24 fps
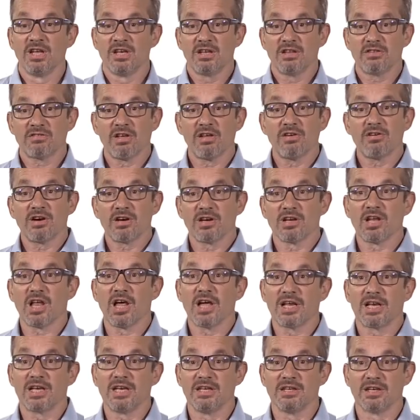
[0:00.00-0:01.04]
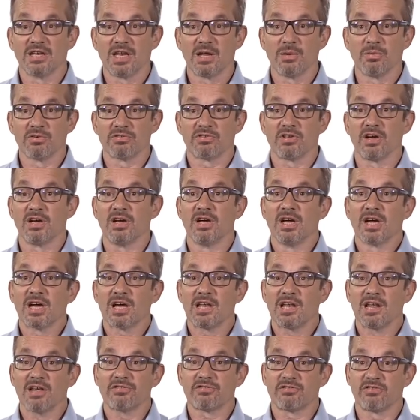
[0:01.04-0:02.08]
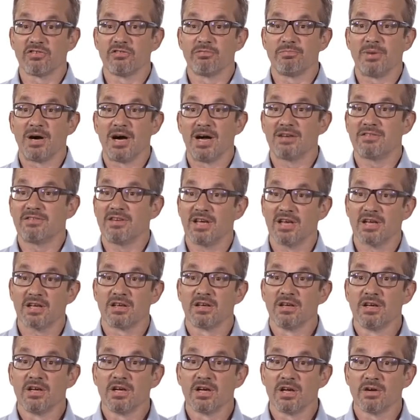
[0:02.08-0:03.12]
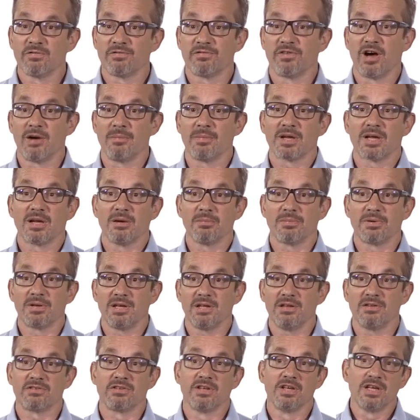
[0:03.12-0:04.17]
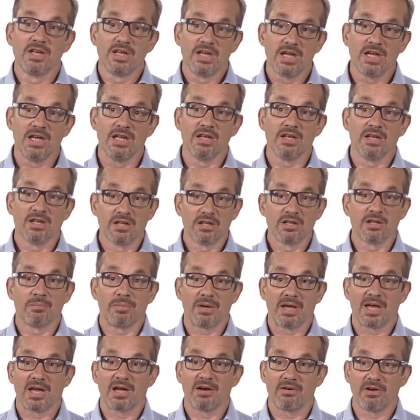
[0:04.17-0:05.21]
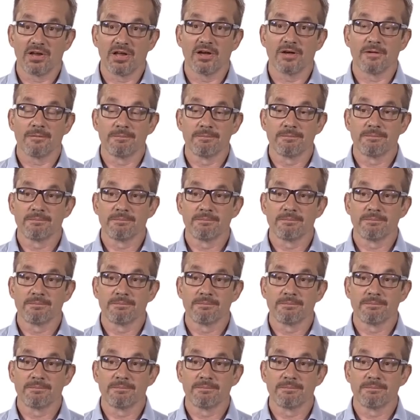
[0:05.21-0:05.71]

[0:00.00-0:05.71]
it's unlikely that there was a cluster of biotech and pharma companies in the Bay Area.